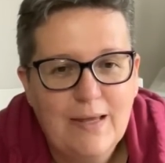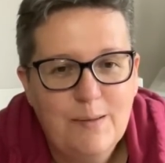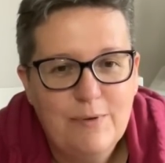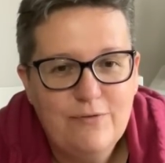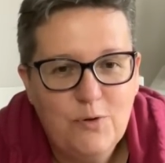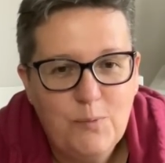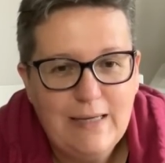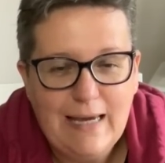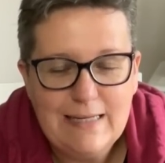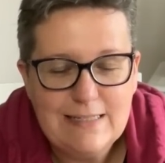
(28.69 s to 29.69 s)
Before we
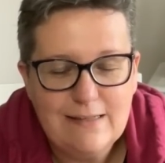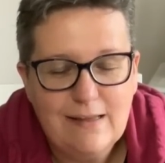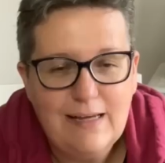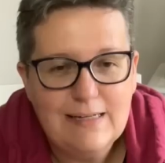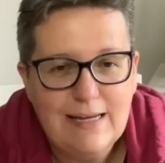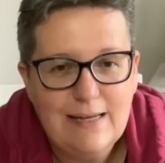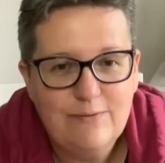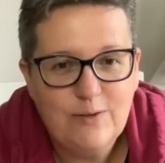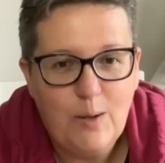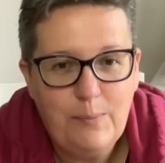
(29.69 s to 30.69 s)
get to that, I have a
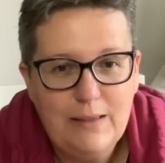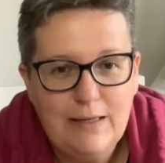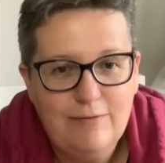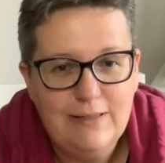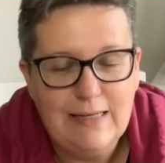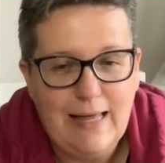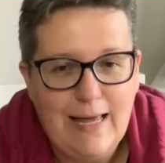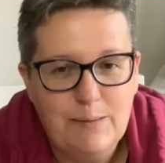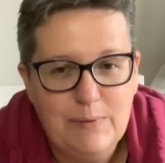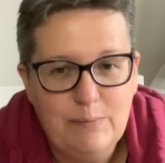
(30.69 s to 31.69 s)
couple of little
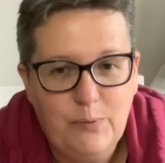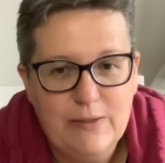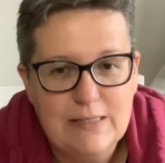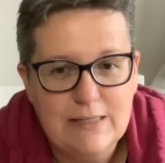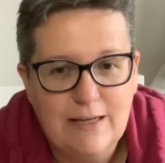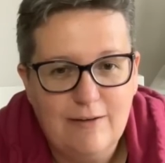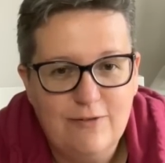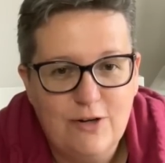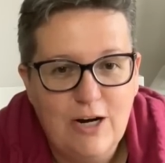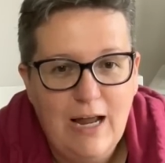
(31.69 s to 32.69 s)
admin points to
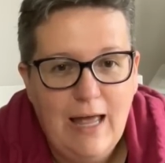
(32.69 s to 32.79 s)
cover.